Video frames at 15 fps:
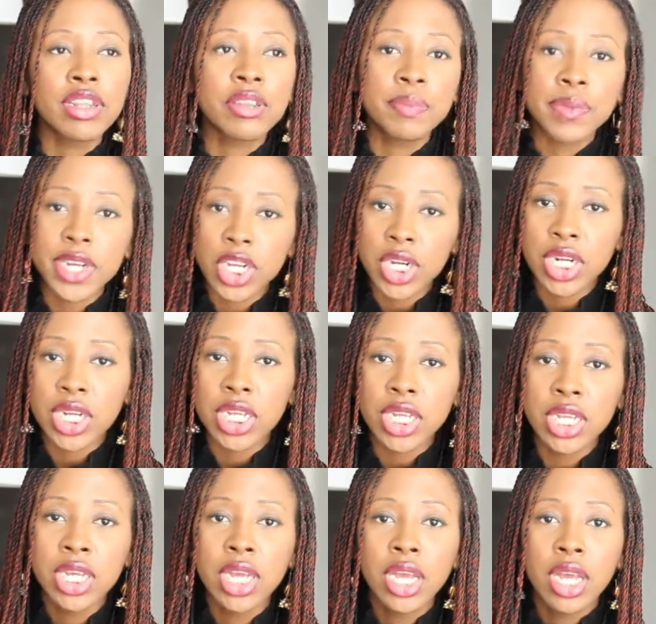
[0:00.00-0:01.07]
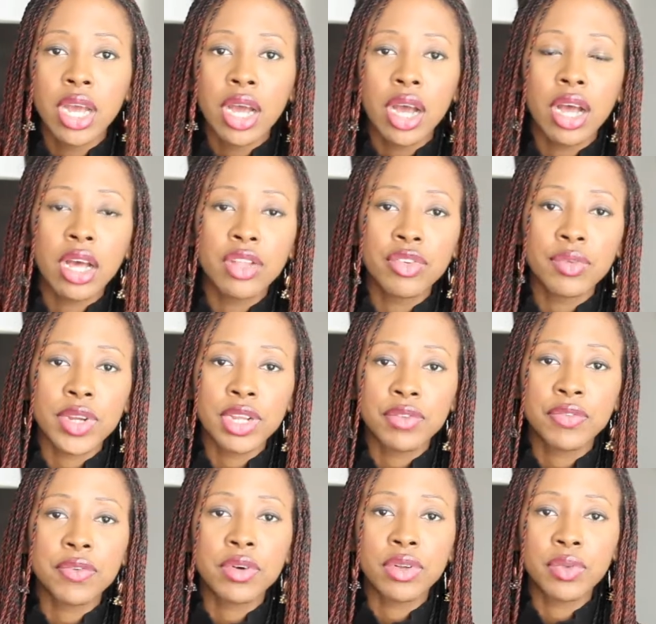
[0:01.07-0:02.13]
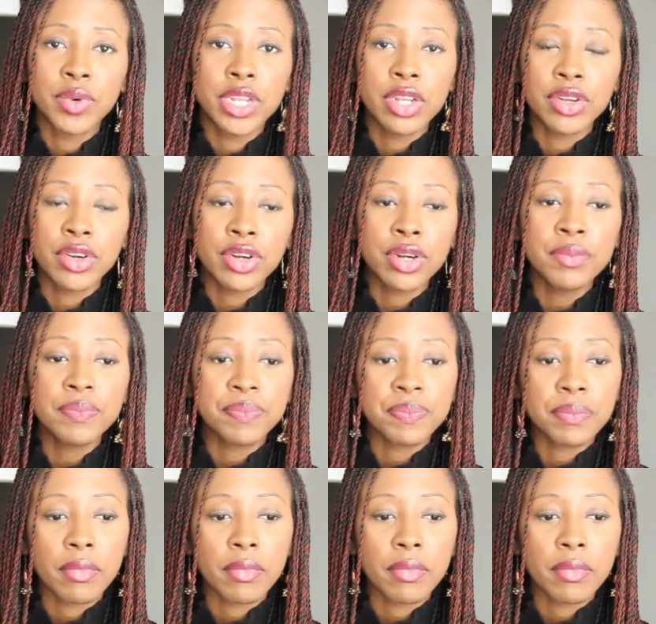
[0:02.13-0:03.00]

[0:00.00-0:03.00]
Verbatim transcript: especially uh, during fall winter